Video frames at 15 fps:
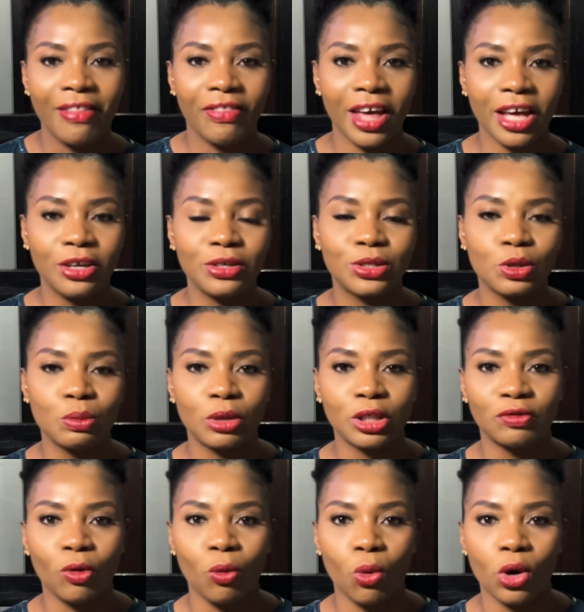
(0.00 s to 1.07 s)
Thank you so
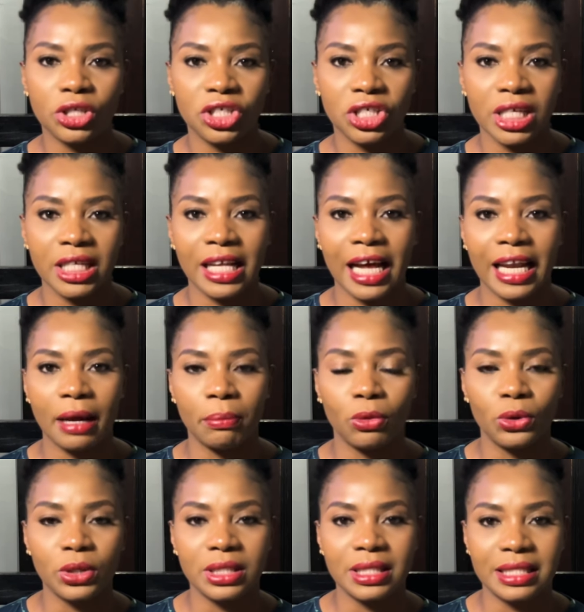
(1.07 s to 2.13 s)
much for watching, and I'm
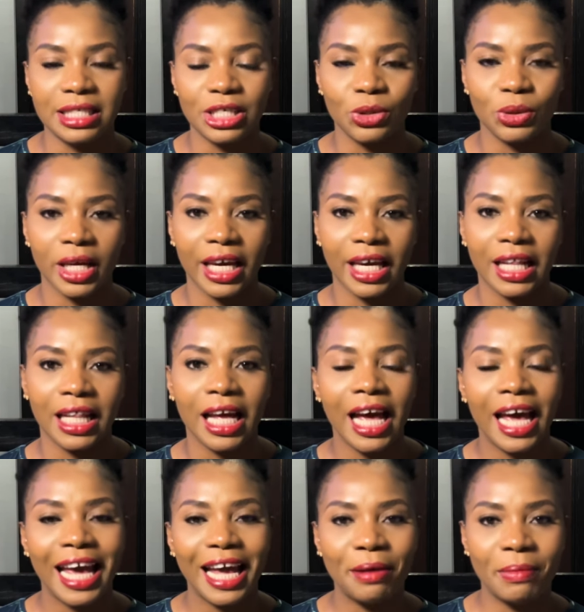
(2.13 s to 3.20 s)
going to see you again
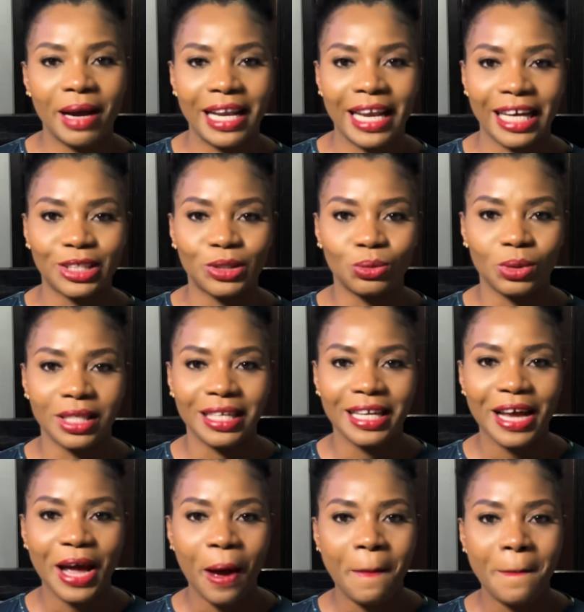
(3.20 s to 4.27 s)
in my next one.
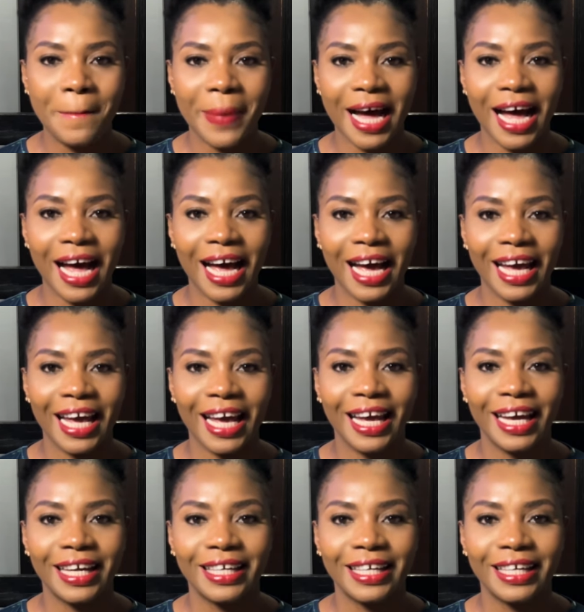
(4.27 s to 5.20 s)
Bye.